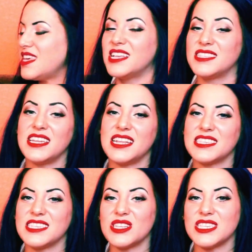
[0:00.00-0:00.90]
It's not
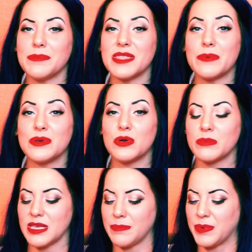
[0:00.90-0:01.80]
necessarily something that would
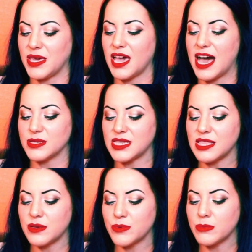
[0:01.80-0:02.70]
normally be
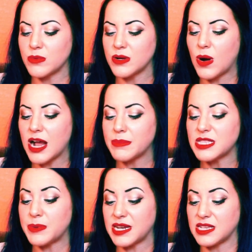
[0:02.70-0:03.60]
outside the room of
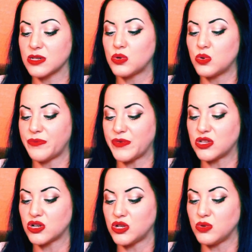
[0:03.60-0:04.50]
requirements, but it is a cool
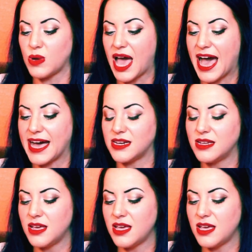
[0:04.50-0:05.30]
feature to add